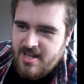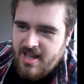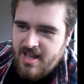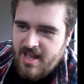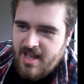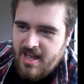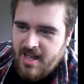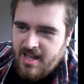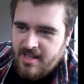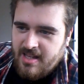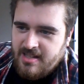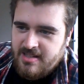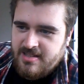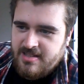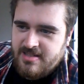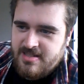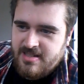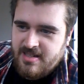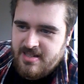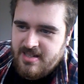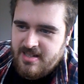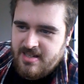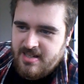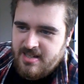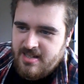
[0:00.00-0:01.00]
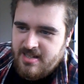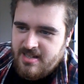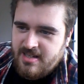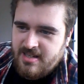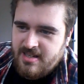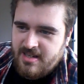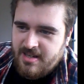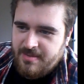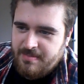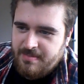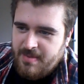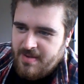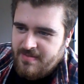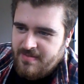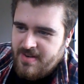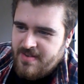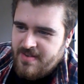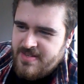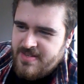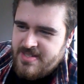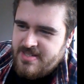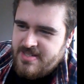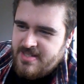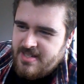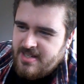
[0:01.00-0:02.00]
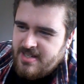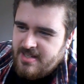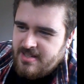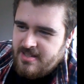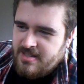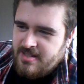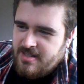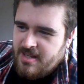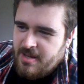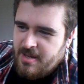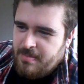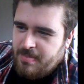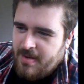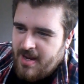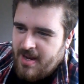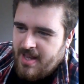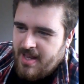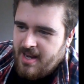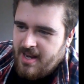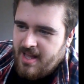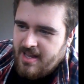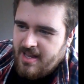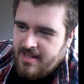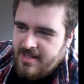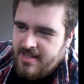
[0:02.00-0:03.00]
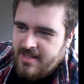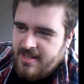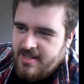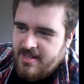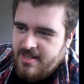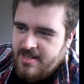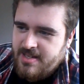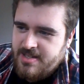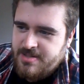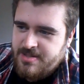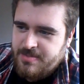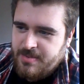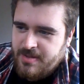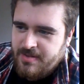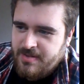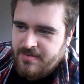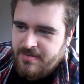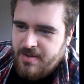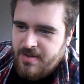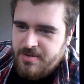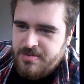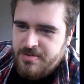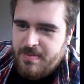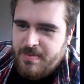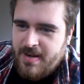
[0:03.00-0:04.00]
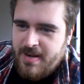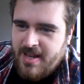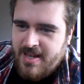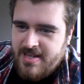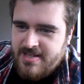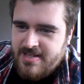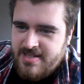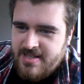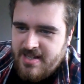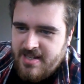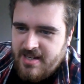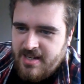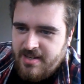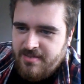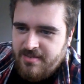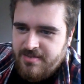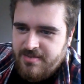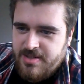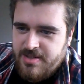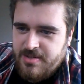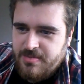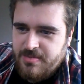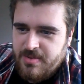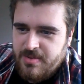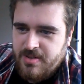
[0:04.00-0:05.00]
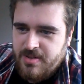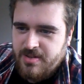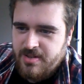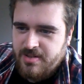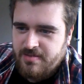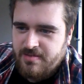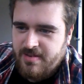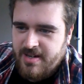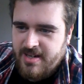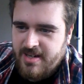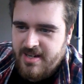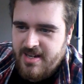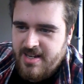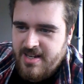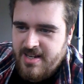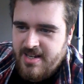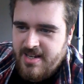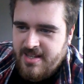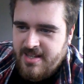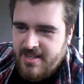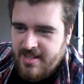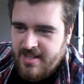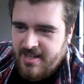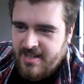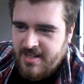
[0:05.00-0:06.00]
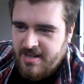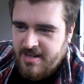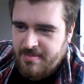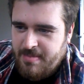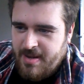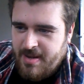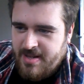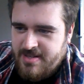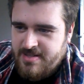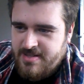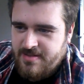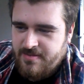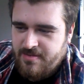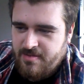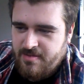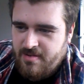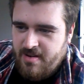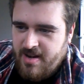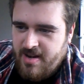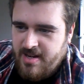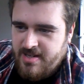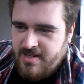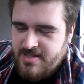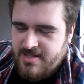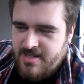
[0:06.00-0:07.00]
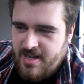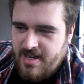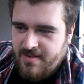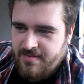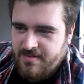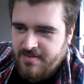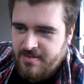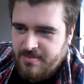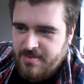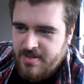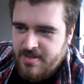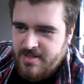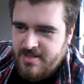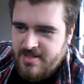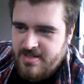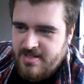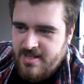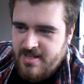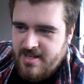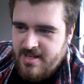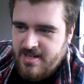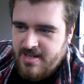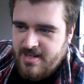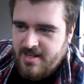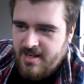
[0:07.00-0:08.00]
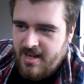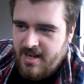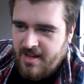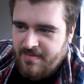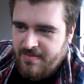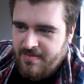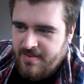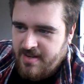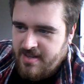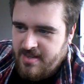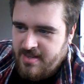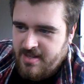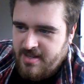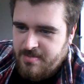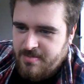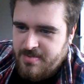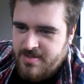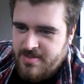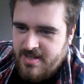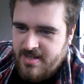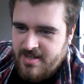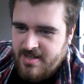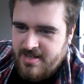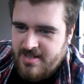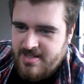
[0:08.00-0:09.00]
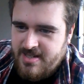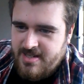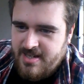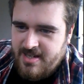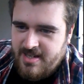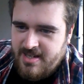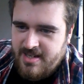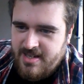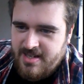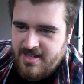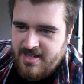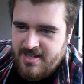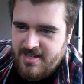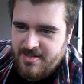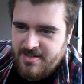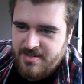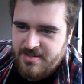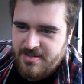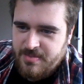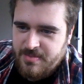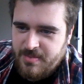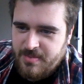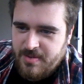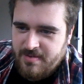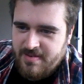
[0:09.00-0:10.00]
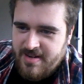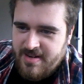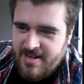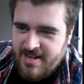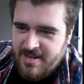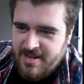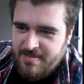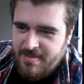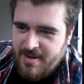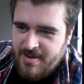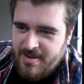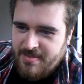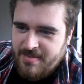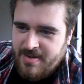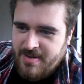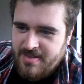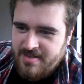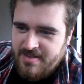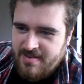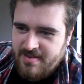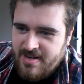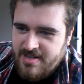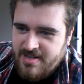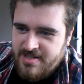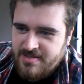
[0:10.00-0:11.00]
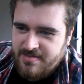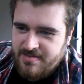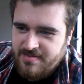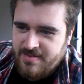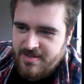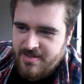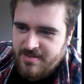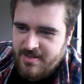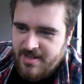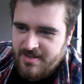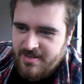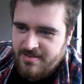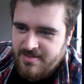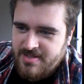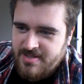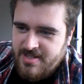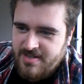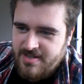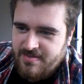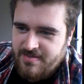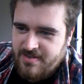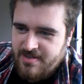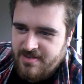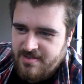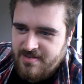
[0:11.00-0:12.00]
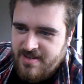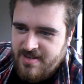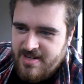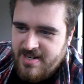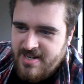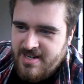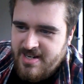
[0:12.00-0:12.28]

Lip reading: And I've never seen a play like it. It's one of those plays that leaves you wondering, thinking about it for ages afterwards, laughing at the absurdity and worrying about whether I should feel guilty for it.